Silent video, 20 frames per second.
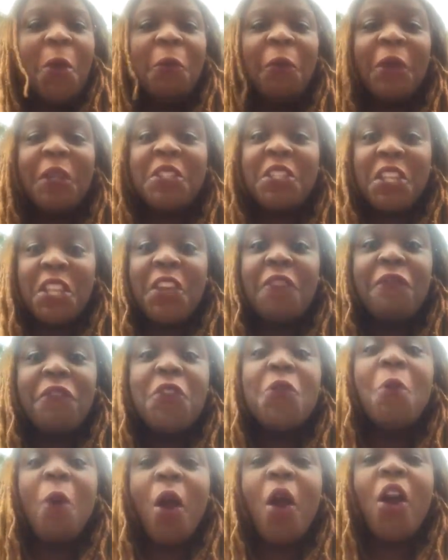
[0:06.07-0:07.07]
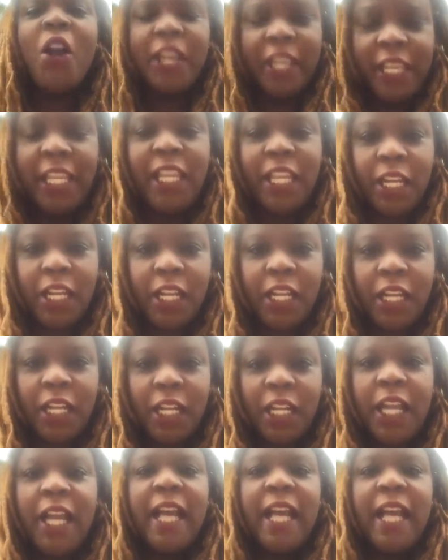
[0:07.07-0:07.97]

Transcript: Because if you are here,